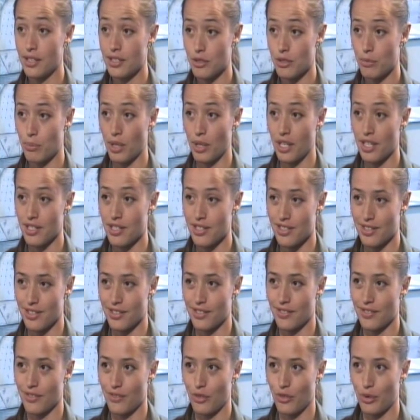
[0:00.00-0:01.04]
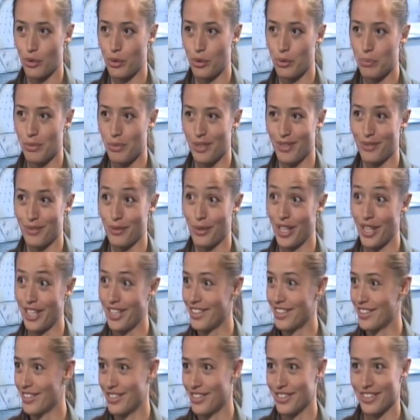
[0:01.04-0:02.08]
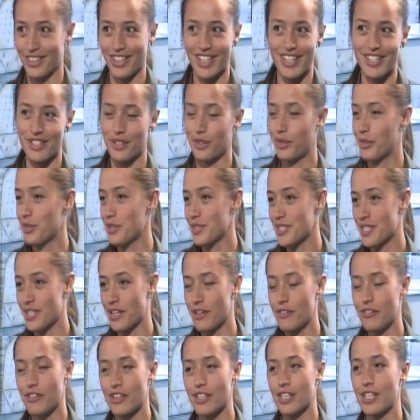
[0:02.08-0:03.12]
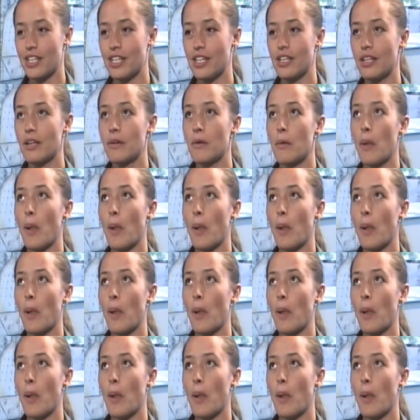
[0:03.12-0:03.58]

and space and mm-hmm. form and weight and all kinds of cool stuff. And he,